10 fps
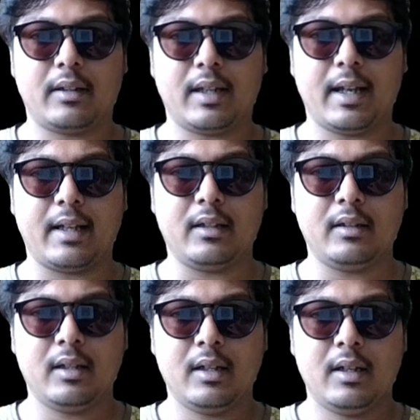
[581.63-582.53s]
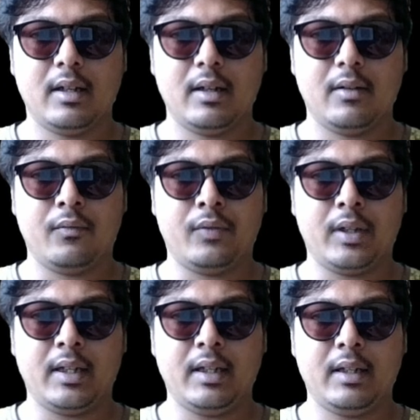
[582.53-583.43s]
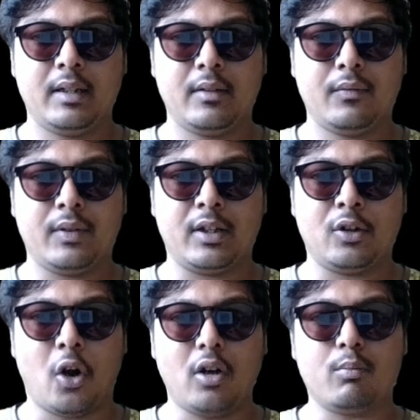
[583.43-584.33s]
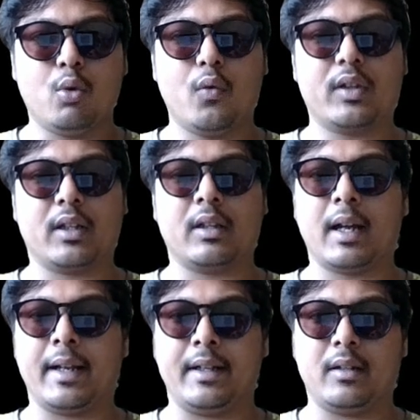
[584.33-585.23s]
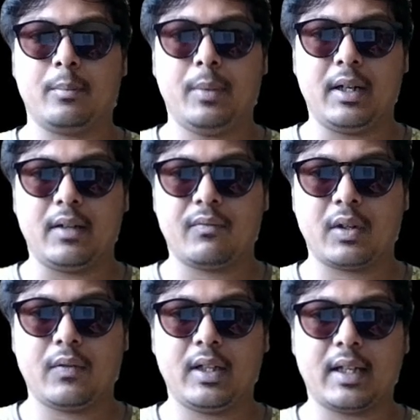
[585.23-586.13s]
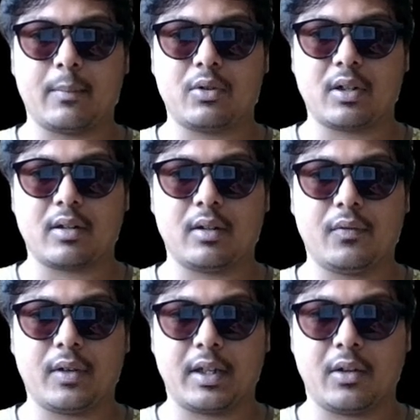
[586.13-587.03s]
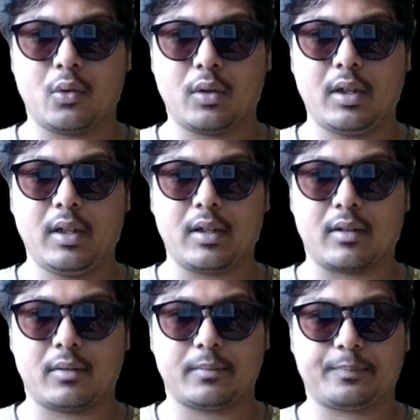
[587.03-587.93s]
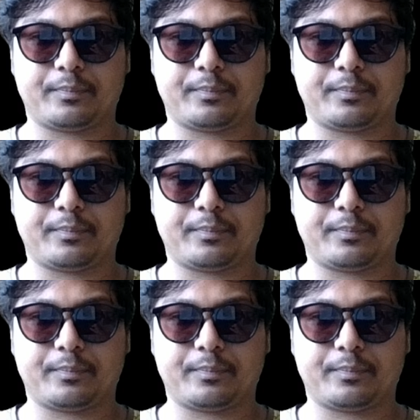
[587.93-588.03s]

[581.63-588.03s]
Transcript: and then we will not move the knight, but we will capture the free rook here.